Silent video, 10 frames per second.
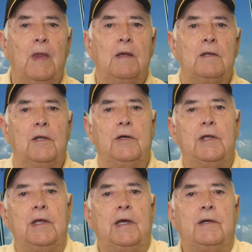
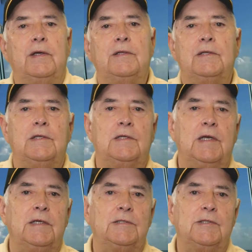Looking now at the
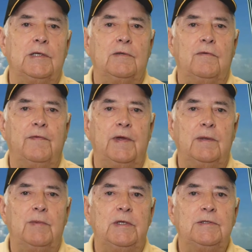detached single
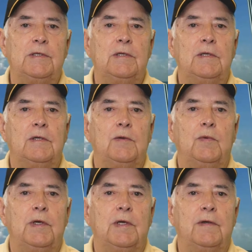families,
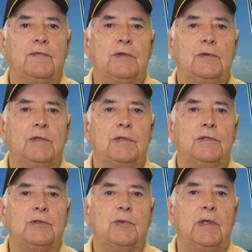we have
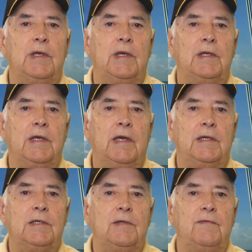228
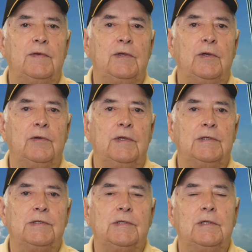active
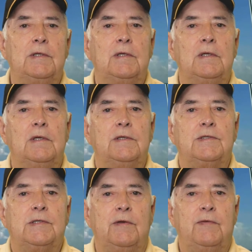units,
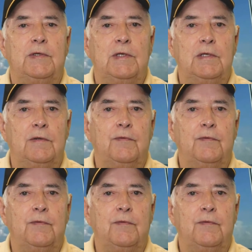17 of